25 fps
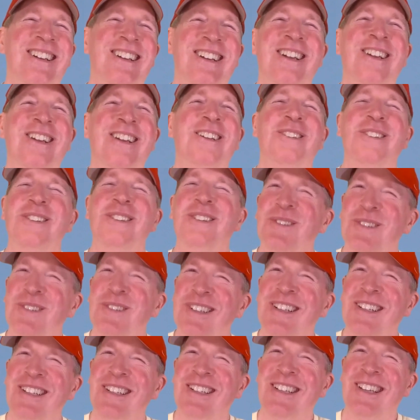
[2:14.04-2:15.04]
do you
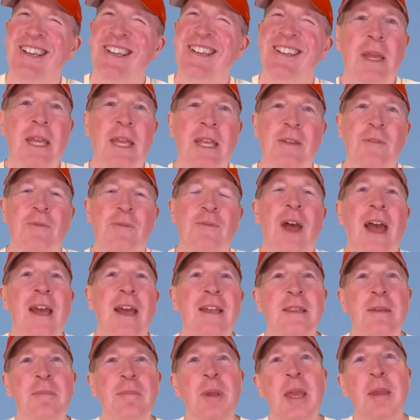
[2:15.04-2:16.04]
really? The fact
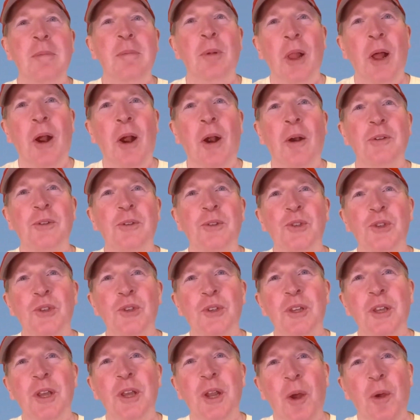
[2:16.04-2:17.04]
that people are
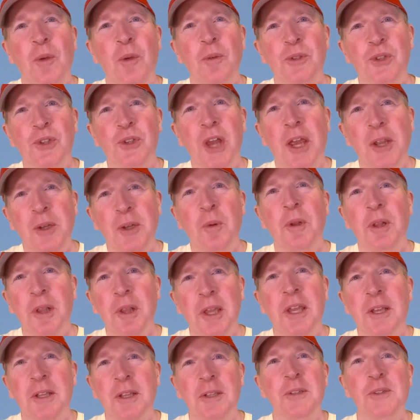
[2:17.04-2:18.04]

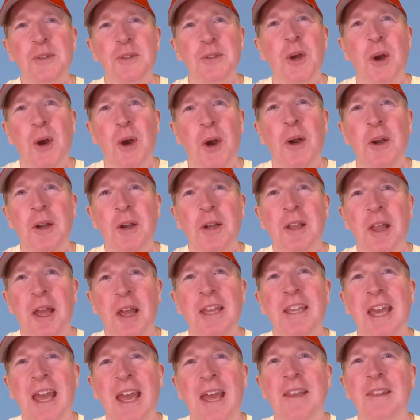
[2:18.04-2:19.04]
genuinely concerned, like,
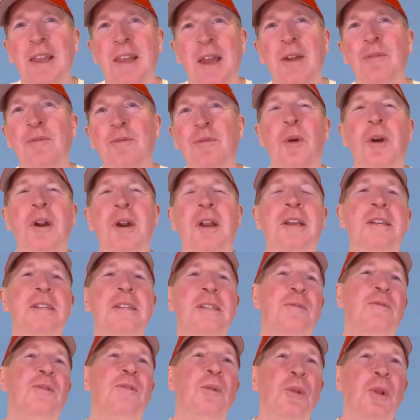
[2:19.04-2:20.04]
can they afford it? Because
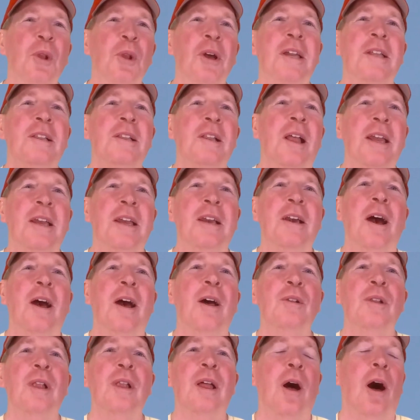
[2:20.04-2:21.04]
if you look at like
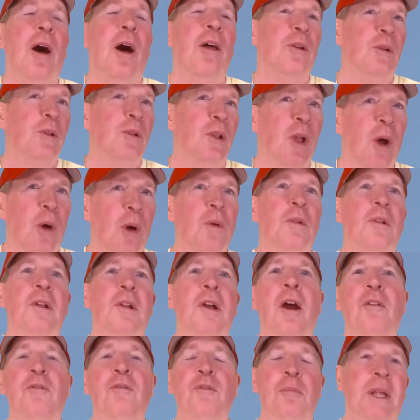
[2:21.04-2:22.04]
other local
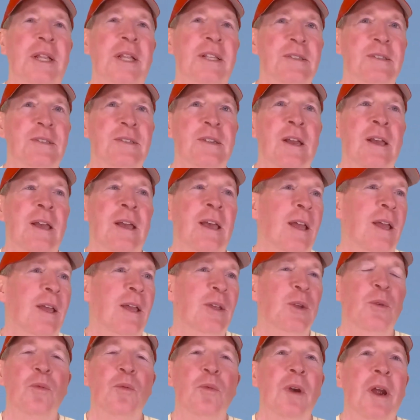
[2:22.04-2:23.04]
governments,
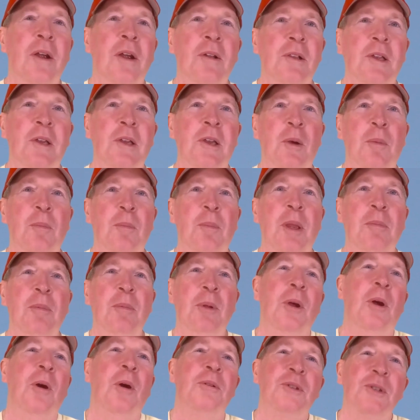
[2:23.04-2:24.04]
you rarely hear people
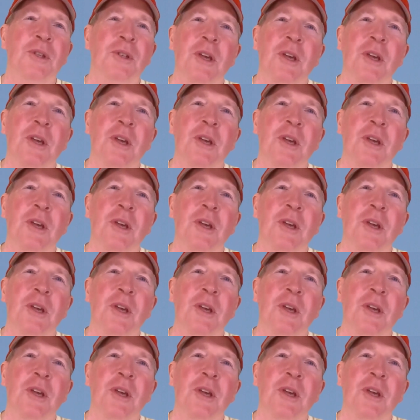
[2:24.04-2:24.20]
go, "Gee,